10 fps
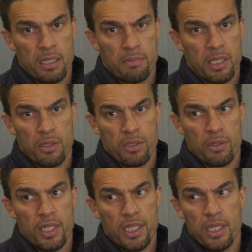because
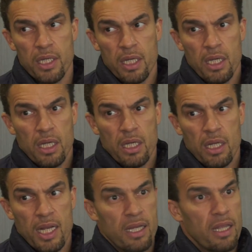only
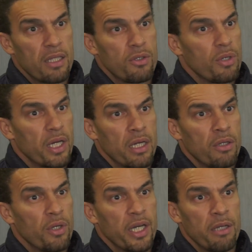like that you can
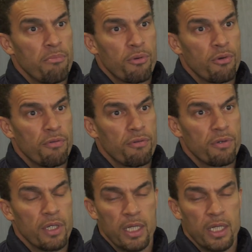improve